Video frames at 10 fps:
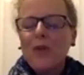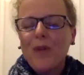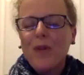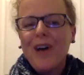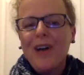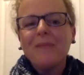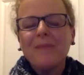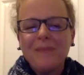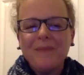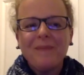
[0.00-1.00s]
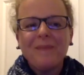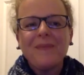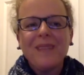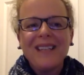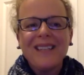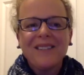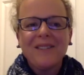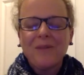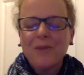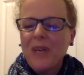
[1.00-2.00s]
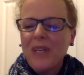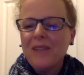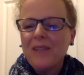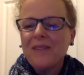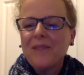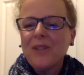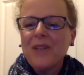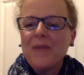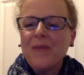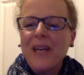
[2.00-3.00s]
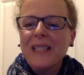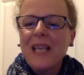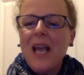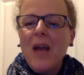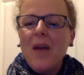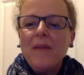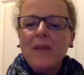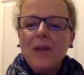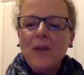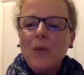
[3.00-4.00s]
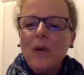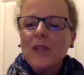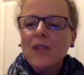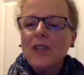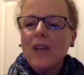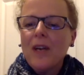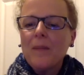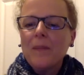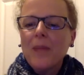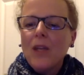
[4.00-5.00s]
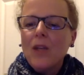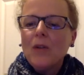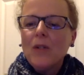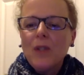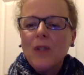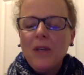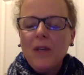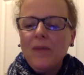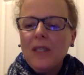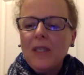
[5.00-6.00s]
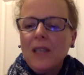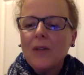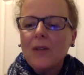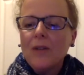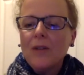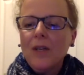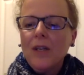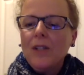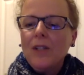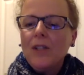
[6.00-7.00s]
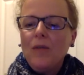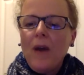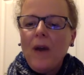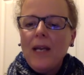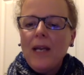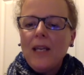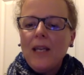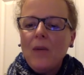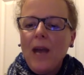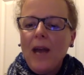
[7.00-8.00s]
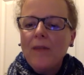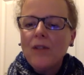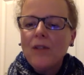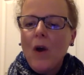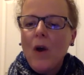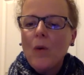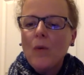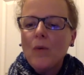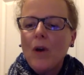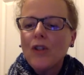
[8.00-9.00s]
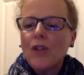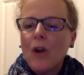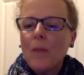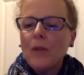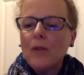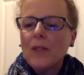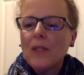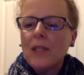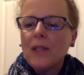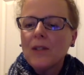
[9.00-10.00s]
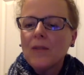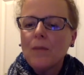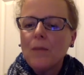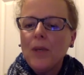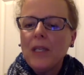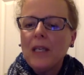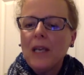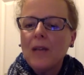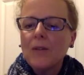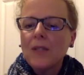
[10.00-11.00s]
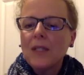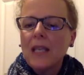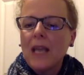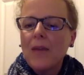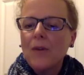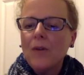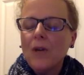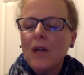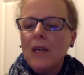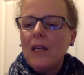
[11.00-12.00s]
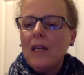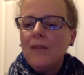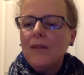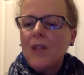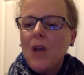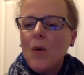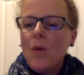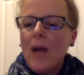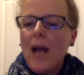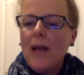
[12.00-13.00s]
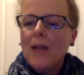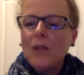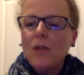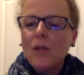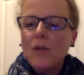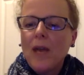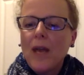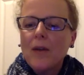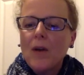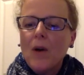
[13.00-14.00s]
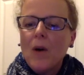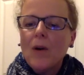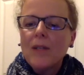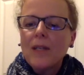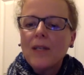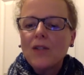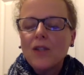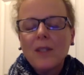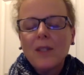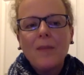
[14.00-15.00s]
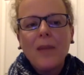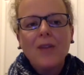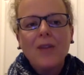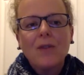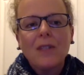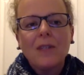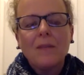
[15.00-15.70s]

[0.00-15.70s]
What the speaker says: thought. Great, good advice. I have another question. You are so gifted at color. Do you find that you have to hone or sharpen your skills for putting colors together? If so, how do you do that? Or does it just come naturally?